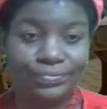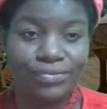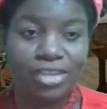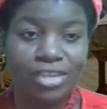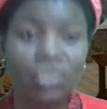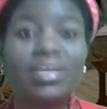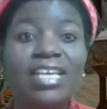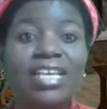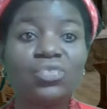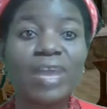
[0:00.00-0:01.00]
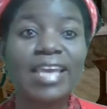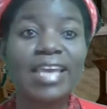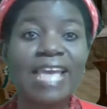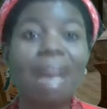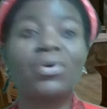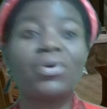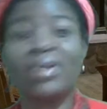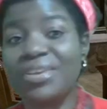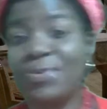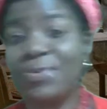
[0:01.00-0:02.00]
So that's why I'm calling
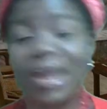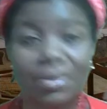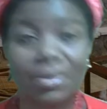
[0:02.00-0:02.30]
you out.